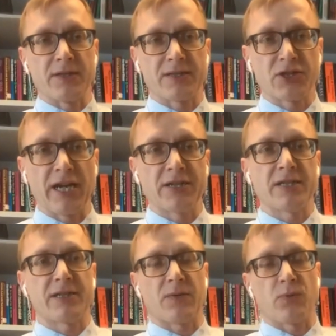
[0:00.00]

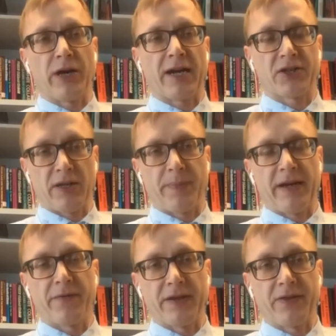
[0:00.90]
changes that would actually
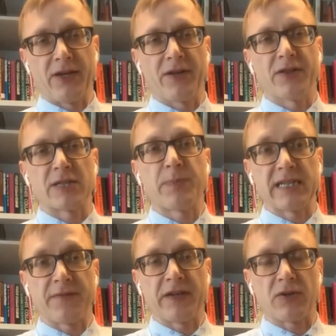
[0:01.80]
benefit the
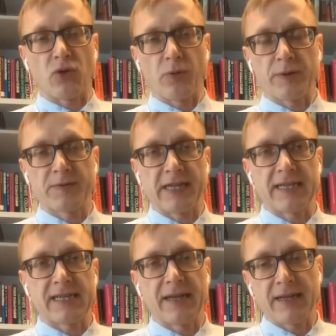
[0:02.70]
specific group of
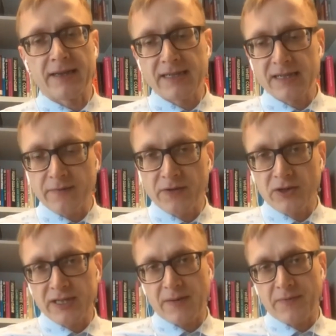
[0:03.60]
kids. And that this is of
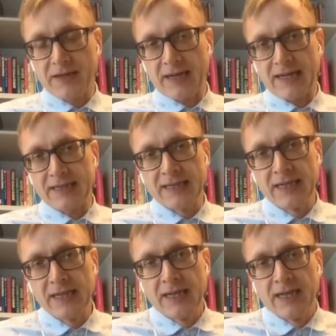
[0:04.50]
course something that
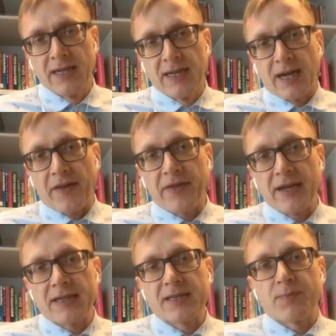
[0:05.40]
I
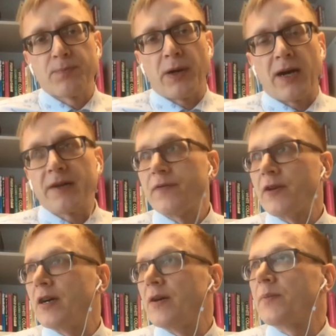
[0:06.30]
think it's part of
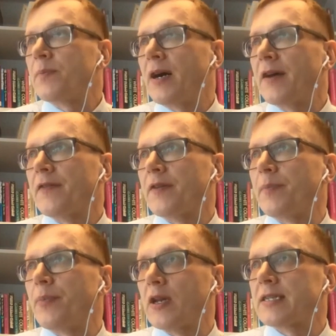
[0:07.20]
the
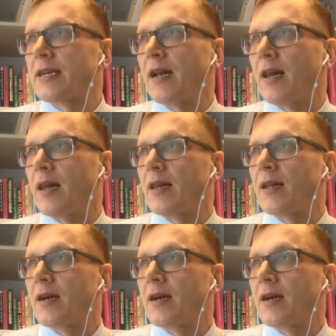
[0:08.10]
political,